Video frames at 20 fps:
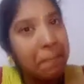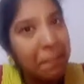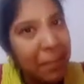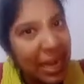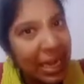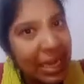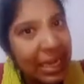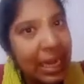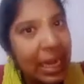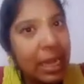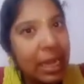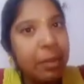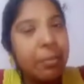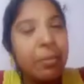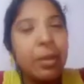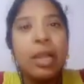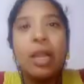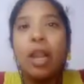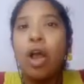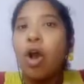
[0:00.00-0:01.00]
pet
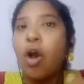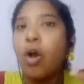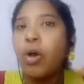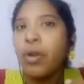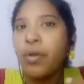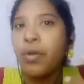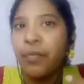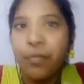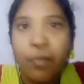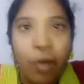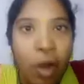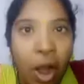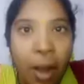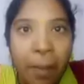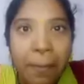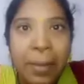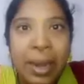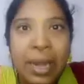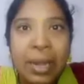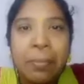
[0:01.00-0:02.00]
animal or a
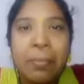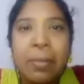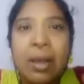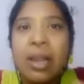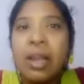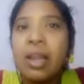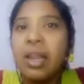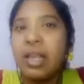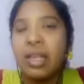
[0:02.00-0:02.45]
farm animal